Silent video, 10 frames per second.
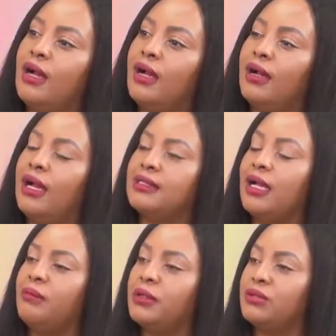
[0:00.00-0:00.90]
has
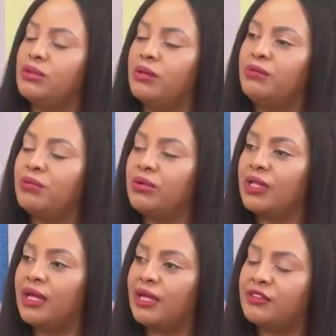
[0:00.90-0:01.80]
happened to the people
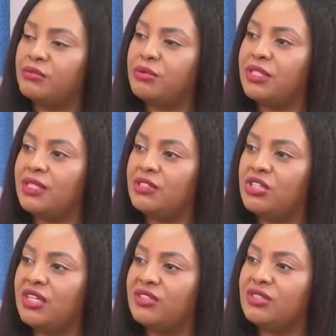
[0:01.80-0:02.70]
that have split the
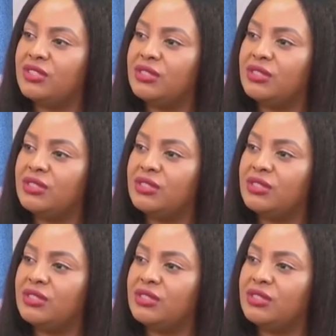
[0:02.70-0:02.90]
church?